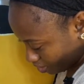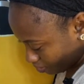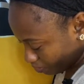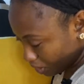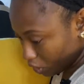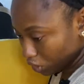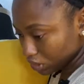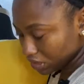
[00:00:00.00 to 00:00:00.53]

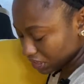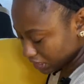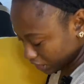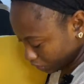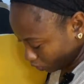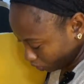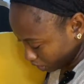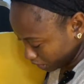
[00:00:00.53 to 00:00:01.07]
Because
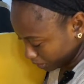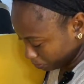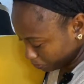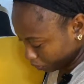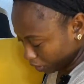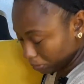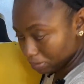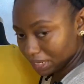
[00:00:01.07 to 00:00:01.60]
the only
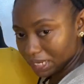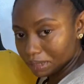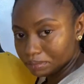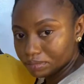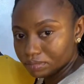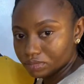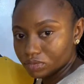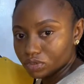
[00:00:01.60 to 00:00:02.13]
problem